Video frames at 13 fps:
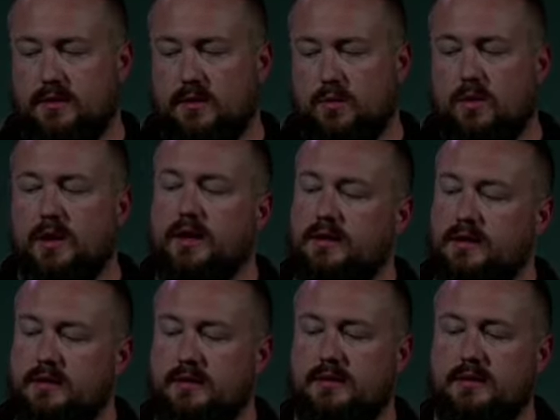One,
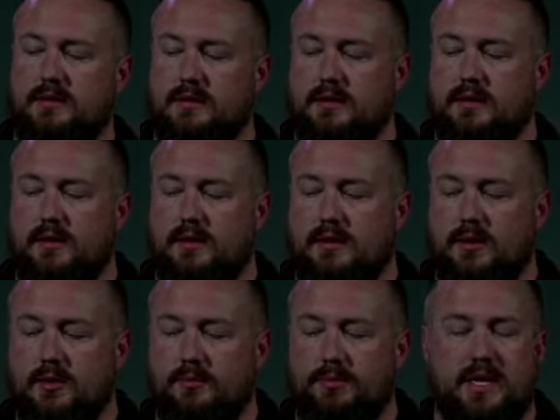
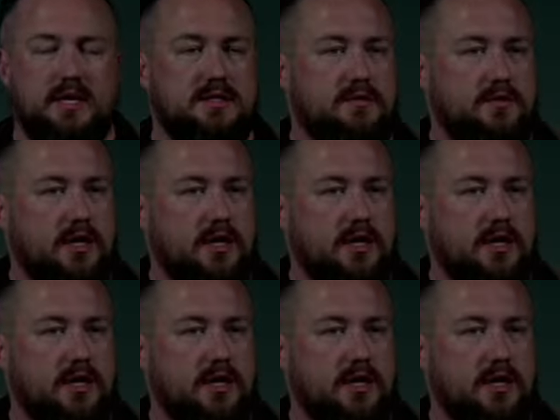because of our